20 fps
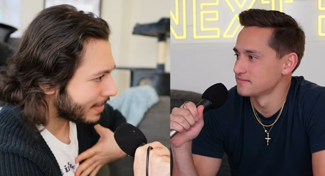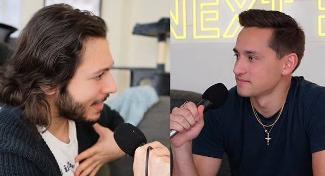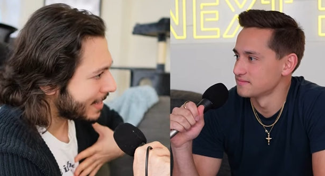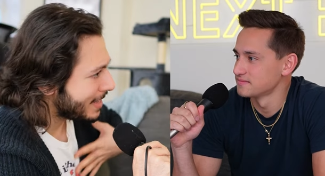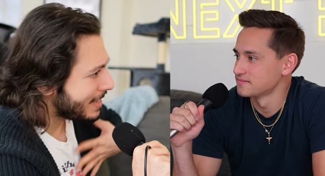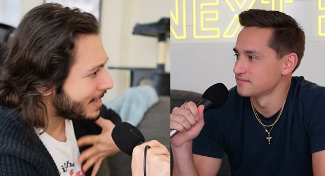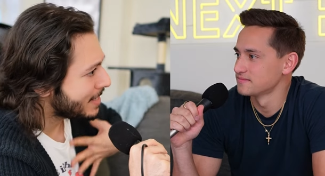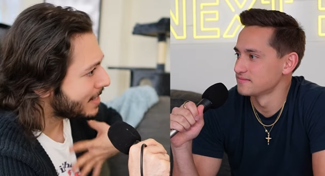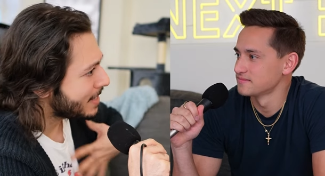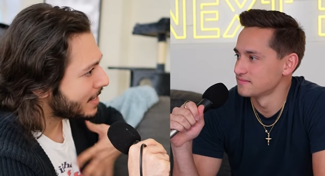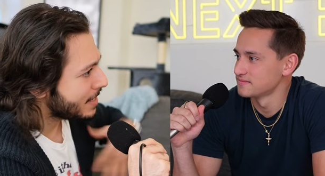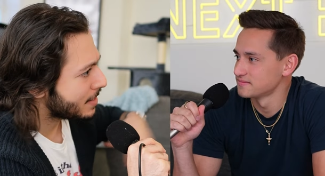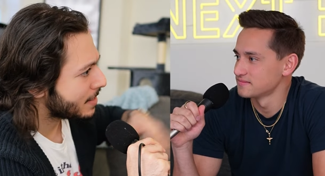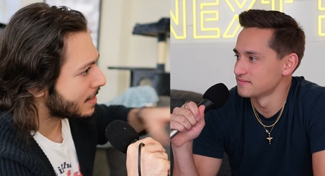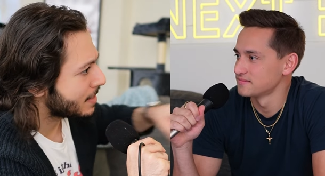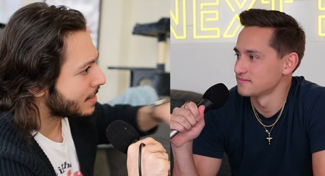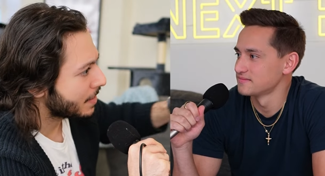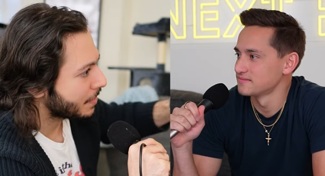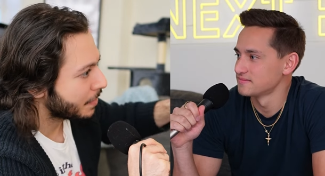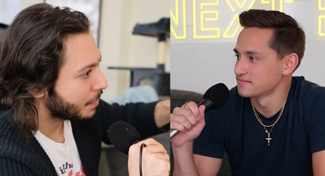Speaker 1: easy.
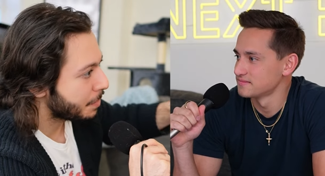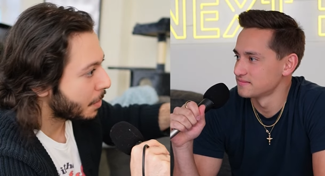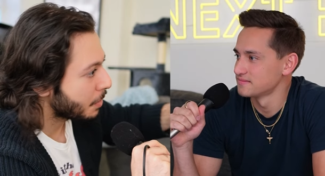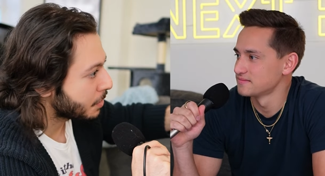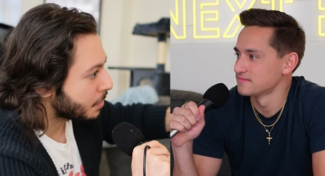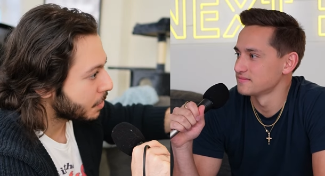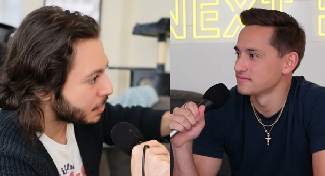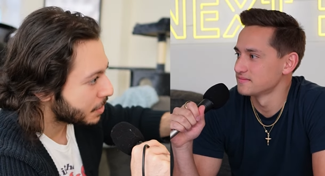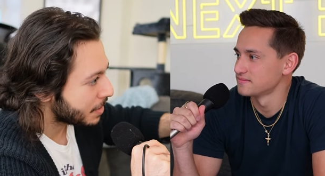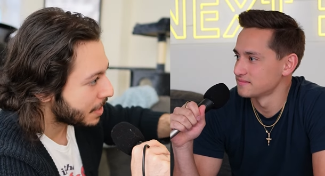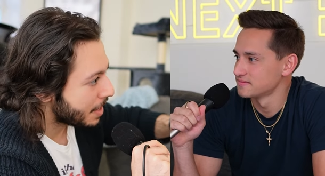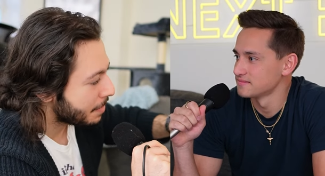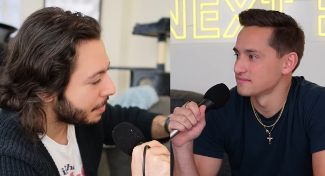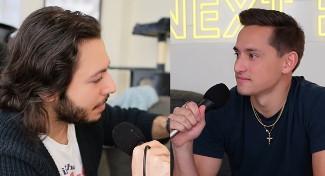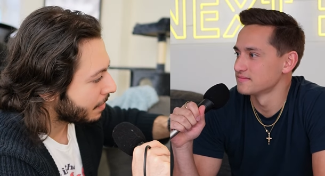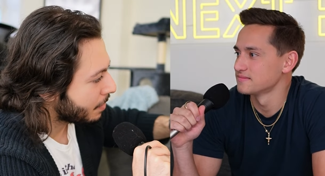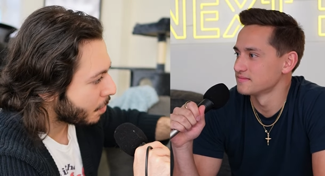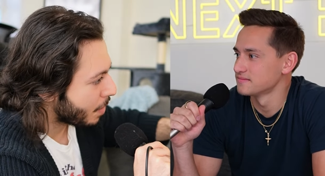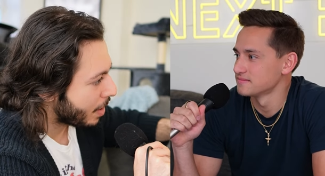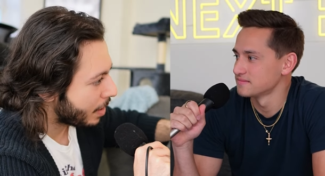size of a postage stamp,
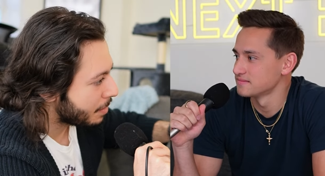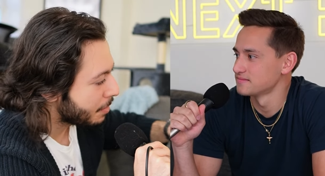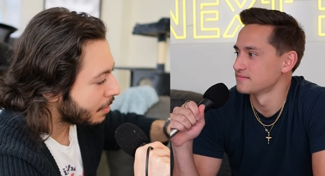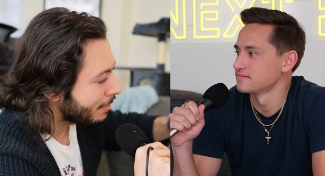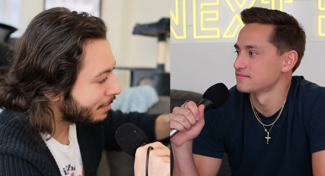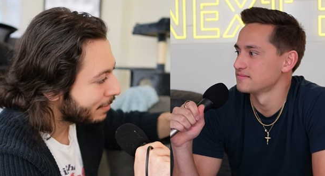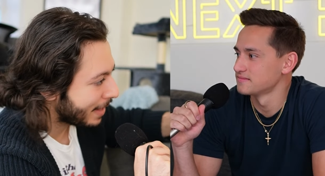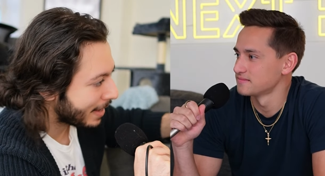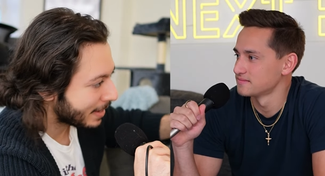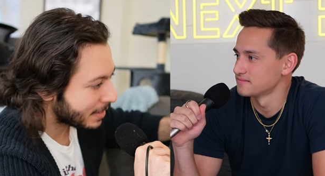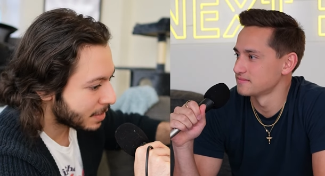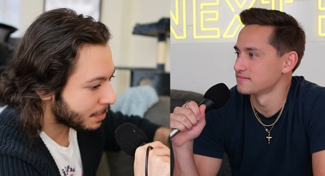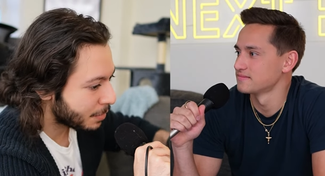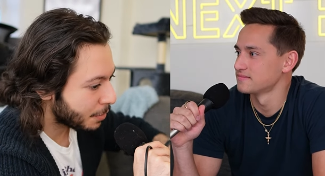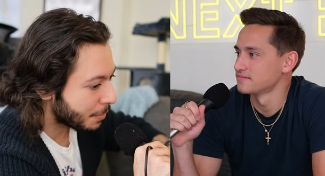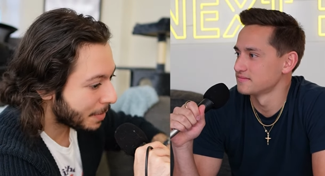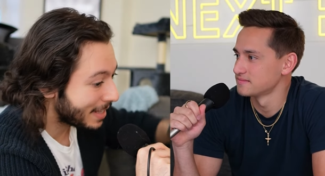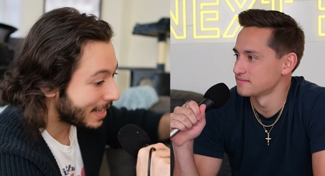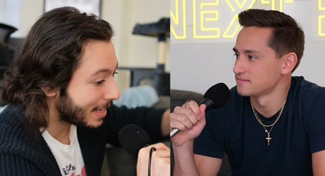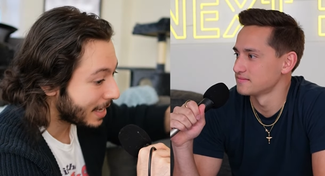wearable,
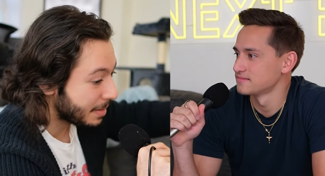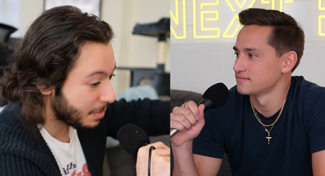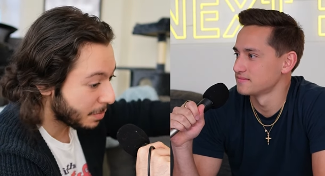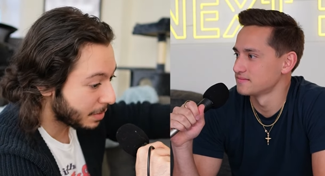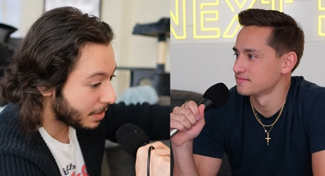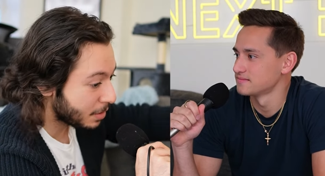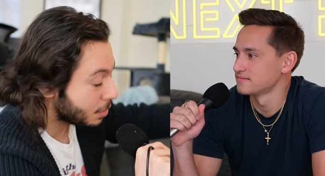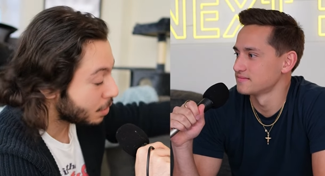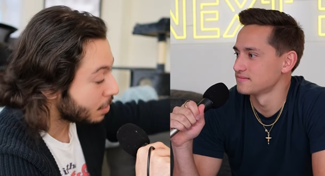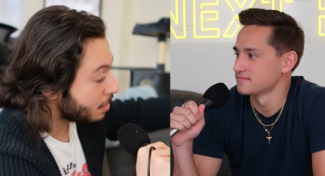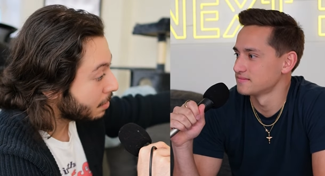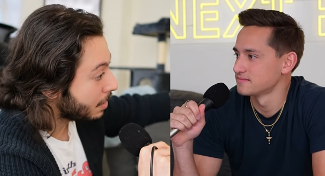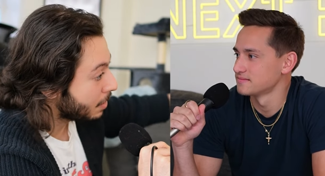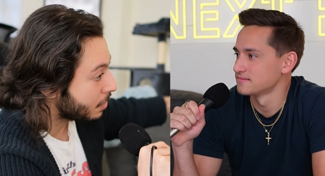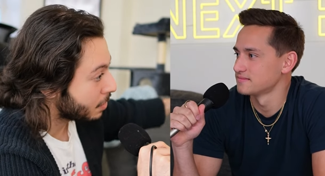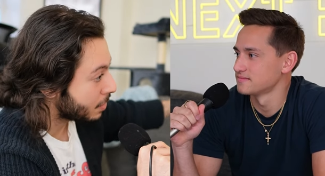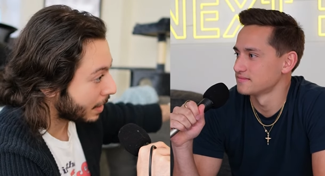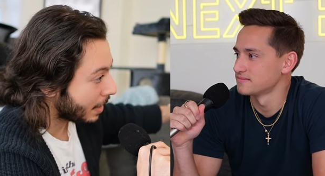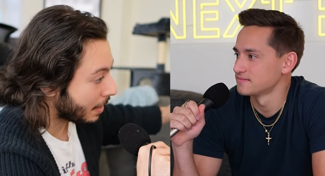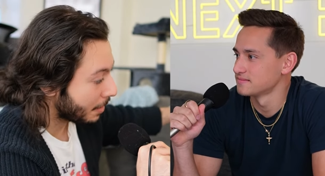flexible, and they came up with this two
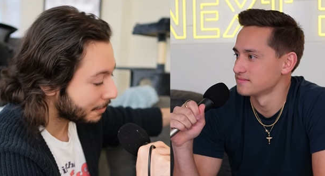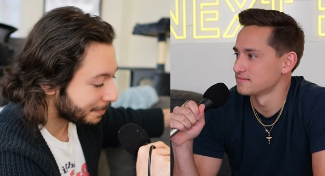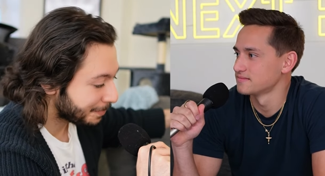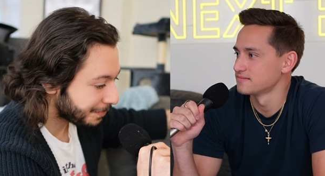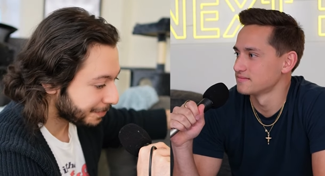years ago.